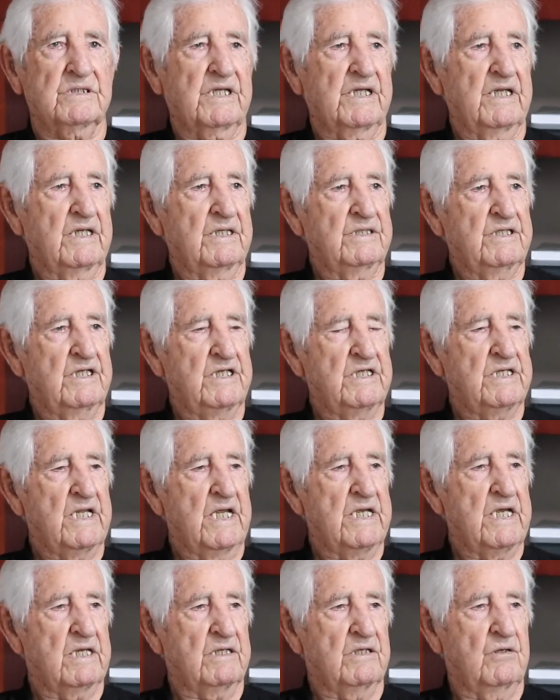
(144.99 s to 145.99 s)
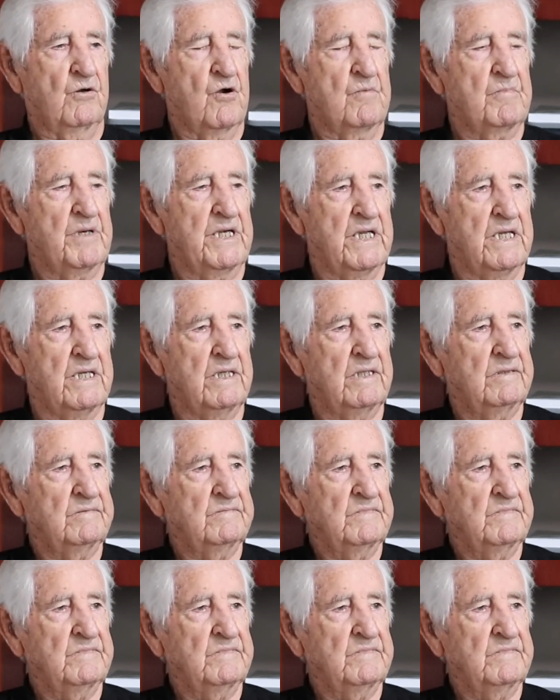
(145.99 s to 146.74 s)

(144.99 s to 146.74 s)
than D-Day at Normandy.